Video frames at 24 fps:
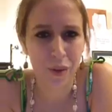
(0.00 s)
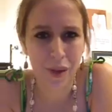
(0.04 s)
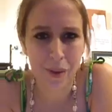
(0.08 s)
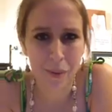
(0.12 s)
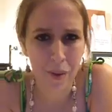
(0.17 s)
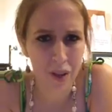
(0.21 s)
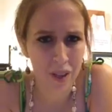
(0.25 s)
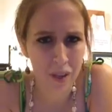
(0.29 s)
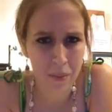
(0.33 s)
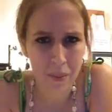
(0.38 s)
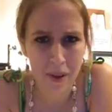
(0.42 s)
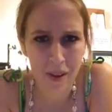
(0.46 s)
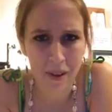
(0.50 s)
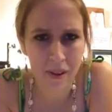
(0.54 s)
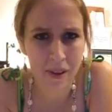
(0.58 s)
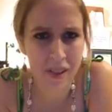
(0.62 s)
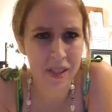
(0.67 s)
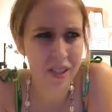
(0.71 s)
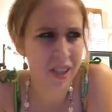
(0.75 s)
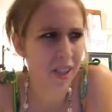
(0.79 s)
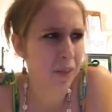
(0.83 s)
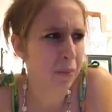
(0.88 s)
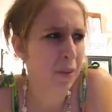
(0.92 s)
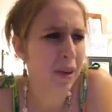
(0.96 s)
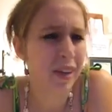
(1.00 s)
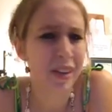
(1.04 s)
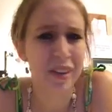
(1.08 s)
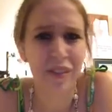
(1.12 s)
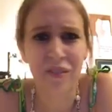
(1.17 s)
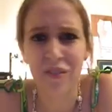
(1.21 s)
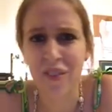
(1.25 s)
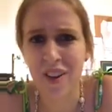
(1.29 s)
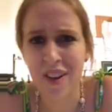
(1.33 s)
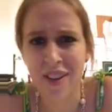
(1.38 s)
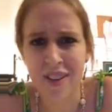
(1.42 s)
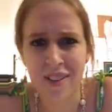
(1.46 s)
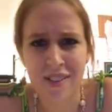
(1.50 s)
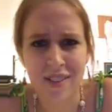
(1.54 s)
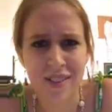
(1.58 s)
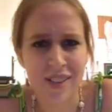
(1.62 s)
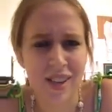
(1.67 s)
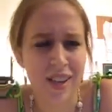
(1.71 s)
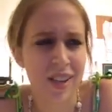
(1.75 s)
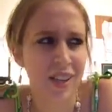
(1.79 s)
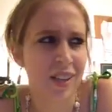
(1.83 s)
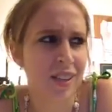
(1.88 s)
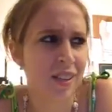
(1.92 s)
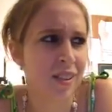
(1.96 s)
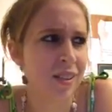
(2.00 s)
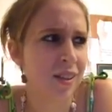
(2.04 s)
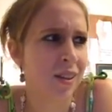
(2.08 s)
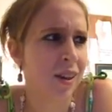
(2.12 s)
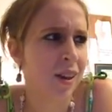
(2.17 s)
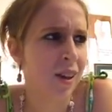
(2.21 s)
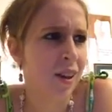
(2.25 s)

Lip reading: I'm all about, is like making friends and,